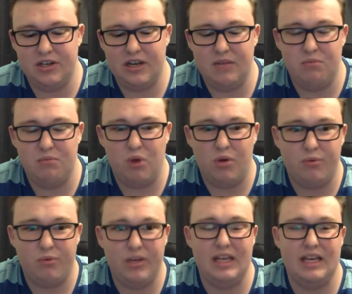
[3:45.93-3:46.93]
And what
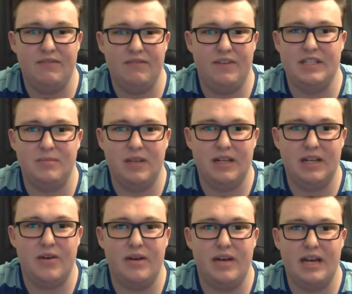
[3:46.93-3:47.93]
really convinced me to
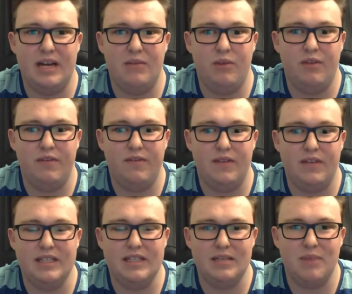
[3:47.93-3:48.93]
go ahead with
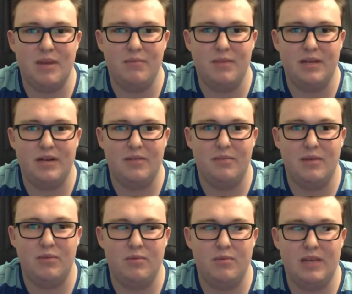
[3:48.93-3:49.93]
insulin pump therapy
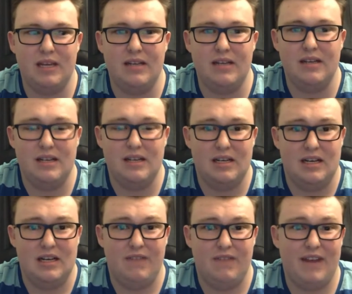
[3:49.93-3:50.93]
would be
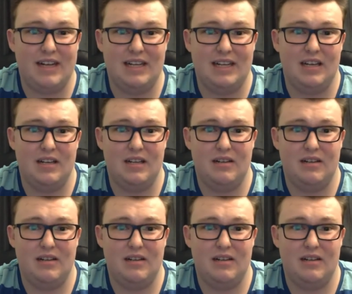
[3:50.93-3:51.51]
the fact that